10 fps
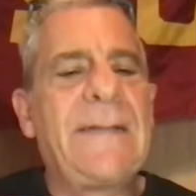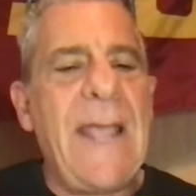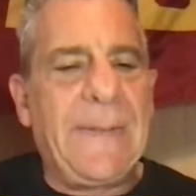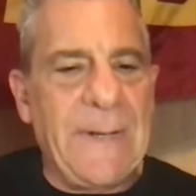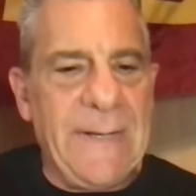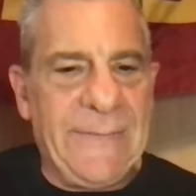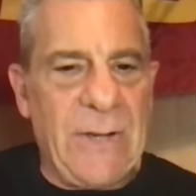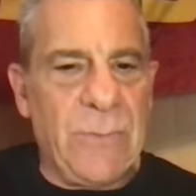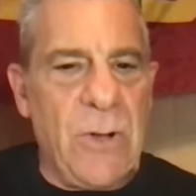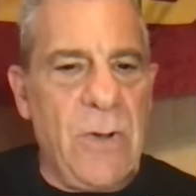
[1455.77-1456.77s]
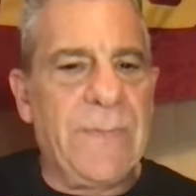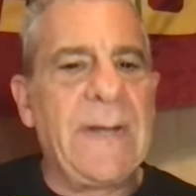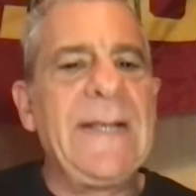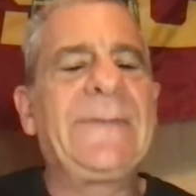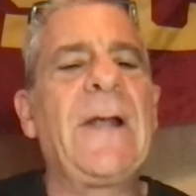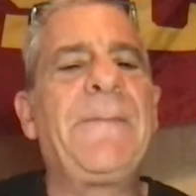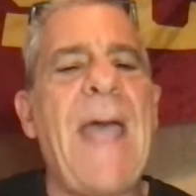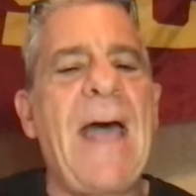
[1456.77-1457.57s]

Take the Nissan Rogue, the Nissan